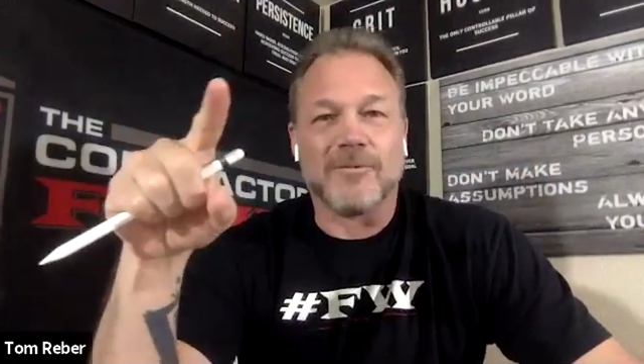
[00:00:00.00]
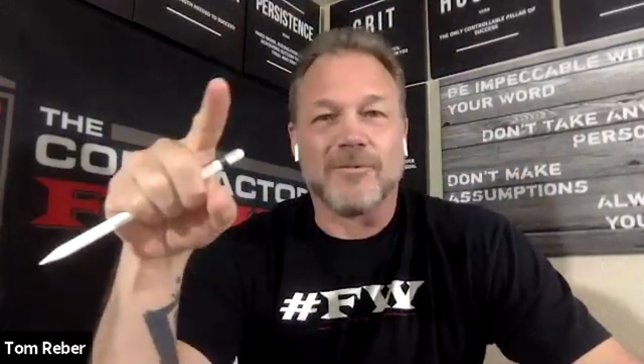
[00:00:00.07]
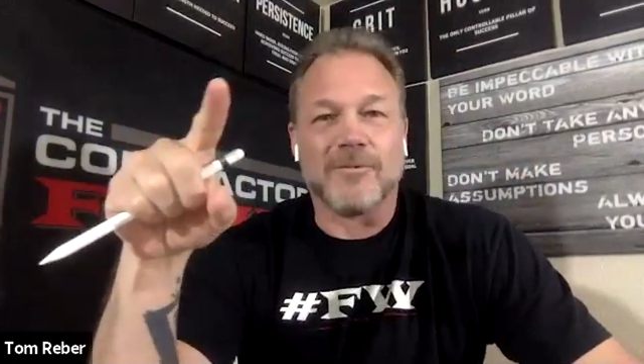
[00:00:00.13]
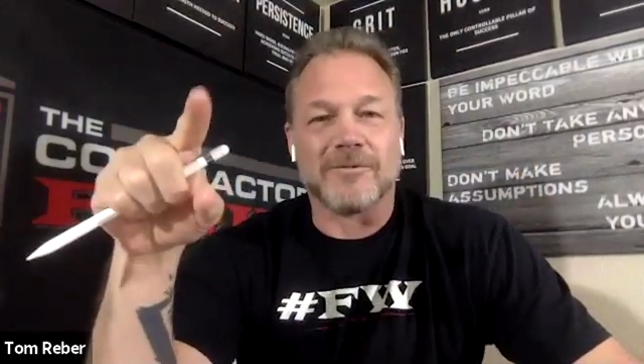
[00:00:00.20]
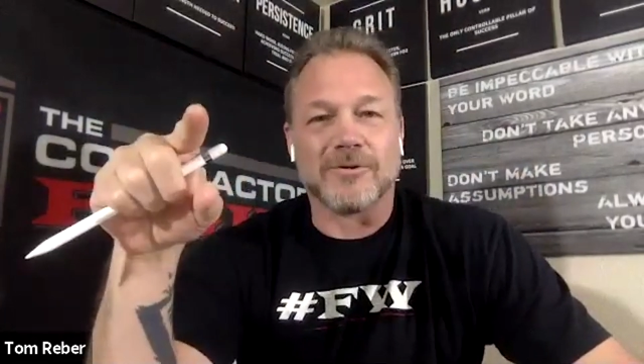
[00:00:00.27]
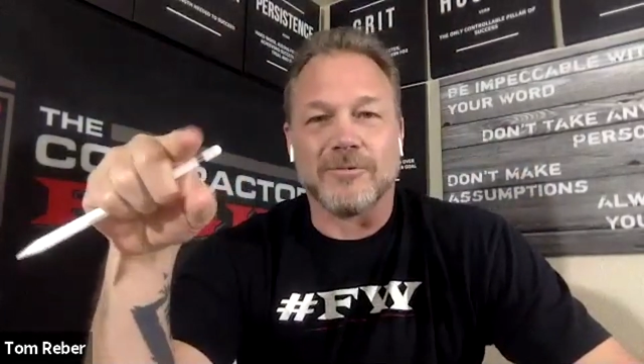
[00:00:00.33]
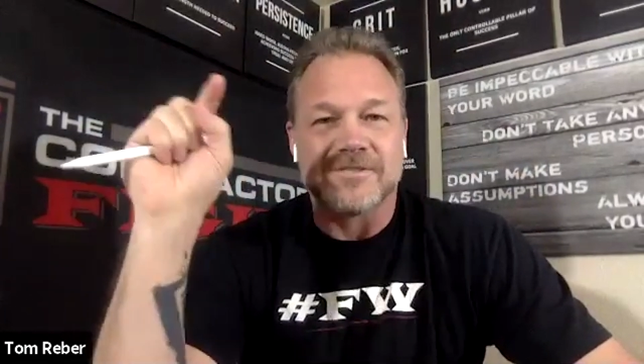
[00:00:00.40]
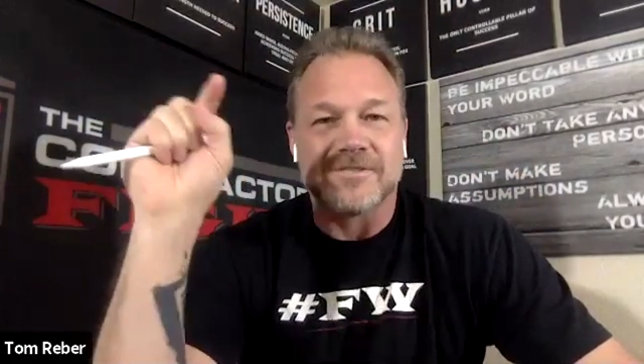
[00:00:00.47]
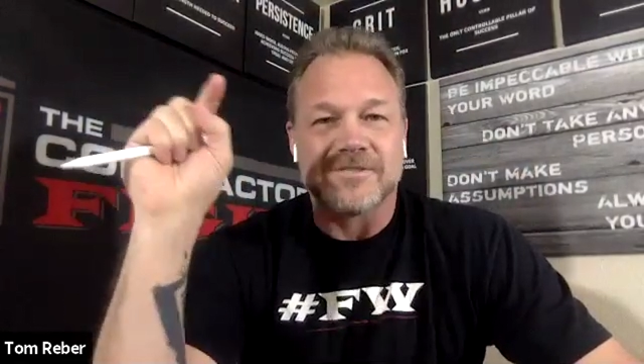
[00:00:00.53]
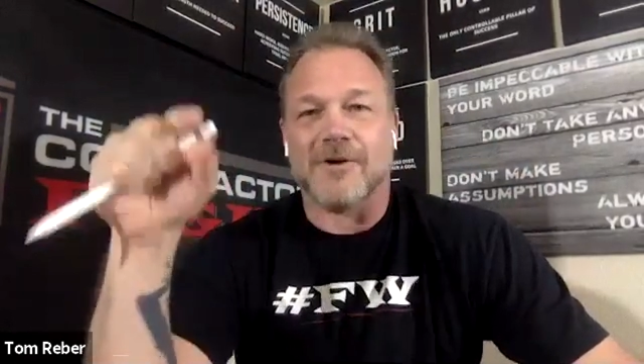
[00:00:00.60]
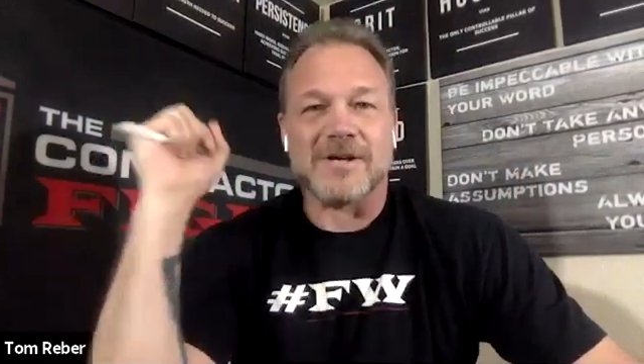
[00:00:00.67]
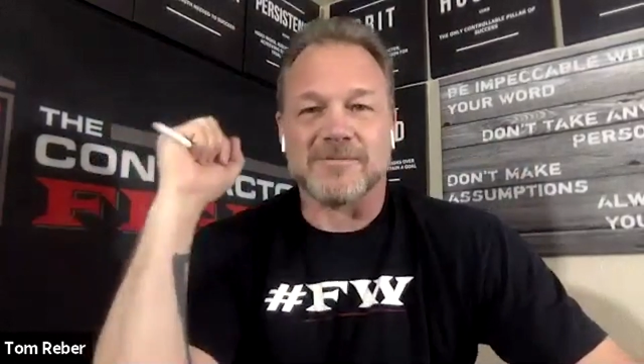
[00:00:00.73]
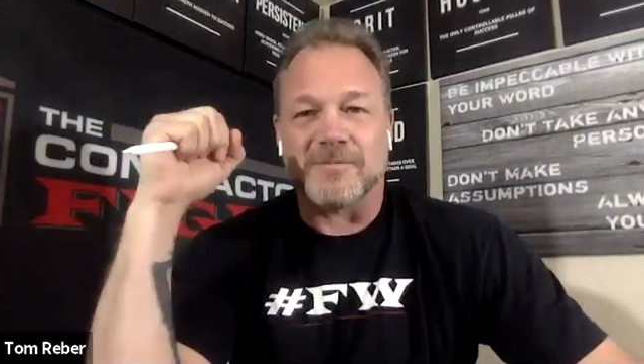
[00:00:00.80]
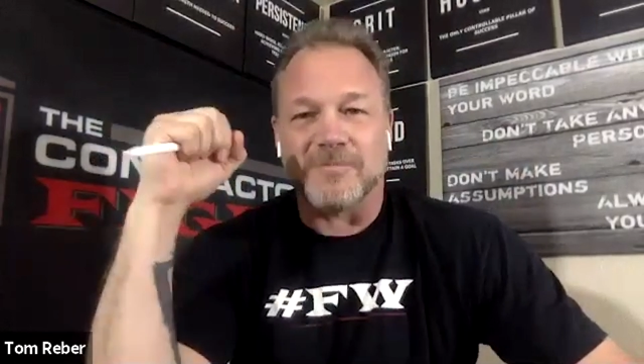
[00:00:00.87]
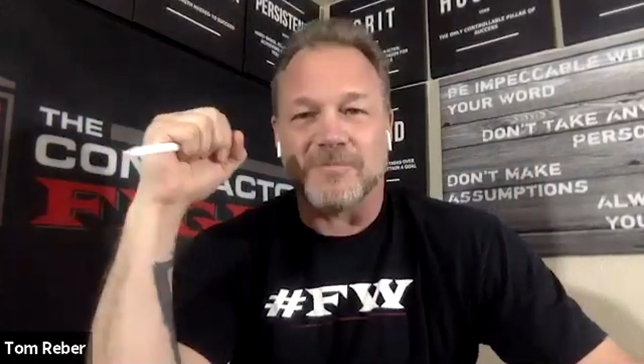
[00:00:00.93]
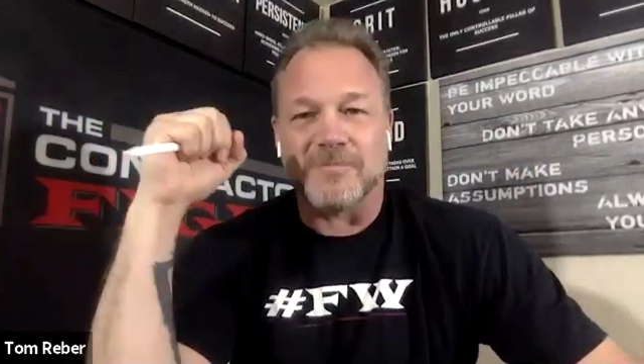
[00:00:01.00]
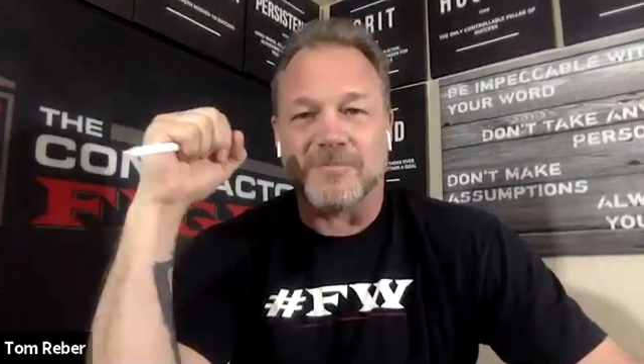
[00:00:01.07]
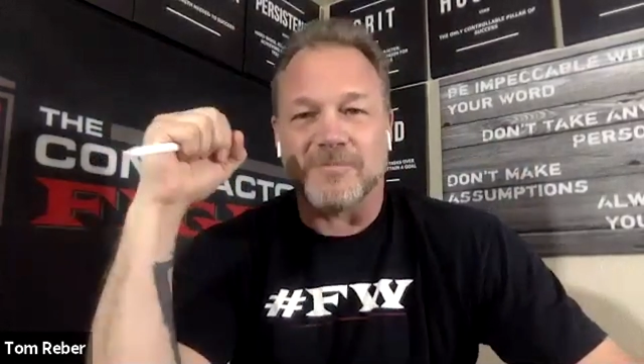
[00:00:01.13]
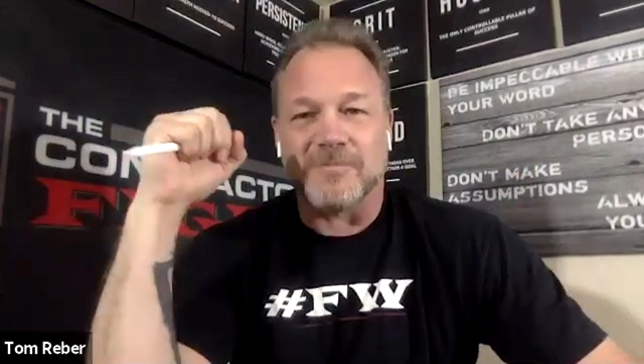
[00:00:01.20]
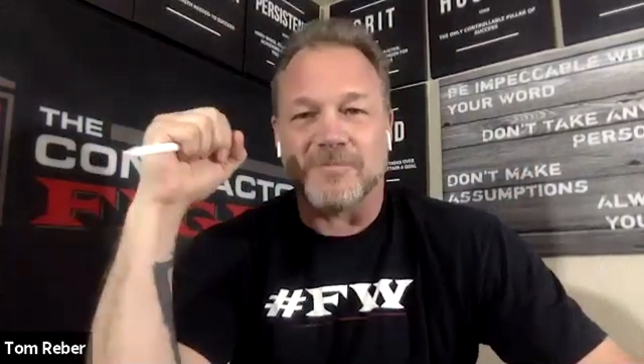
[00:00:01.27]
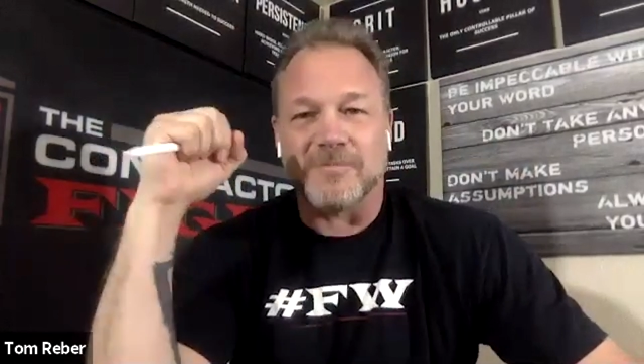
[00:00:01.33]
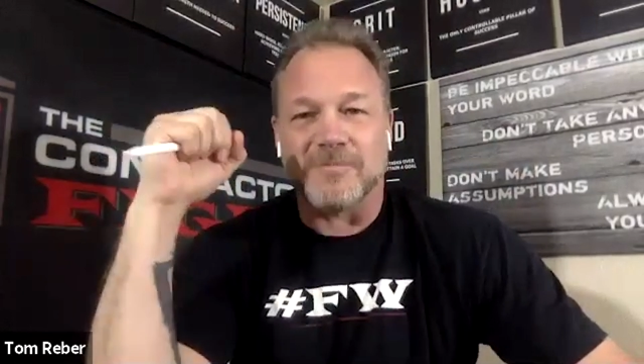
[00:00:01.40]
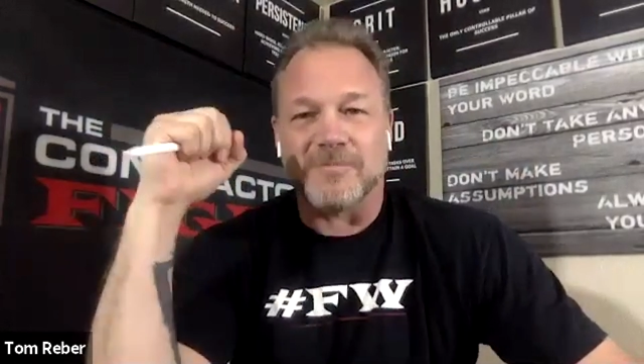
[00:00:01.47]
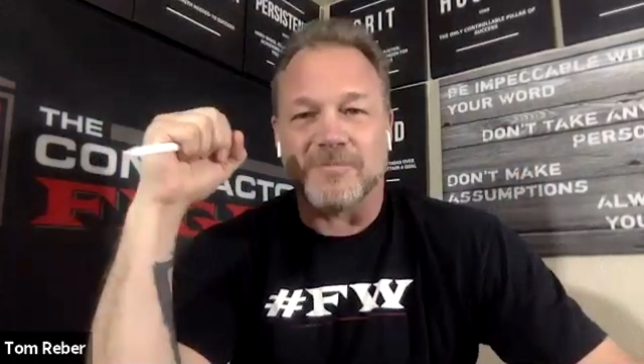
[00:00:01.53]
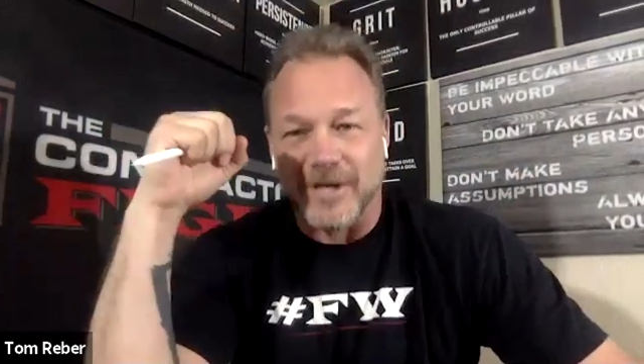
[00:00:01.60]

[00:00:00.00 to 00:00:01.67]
rule, which is don't mess with the money,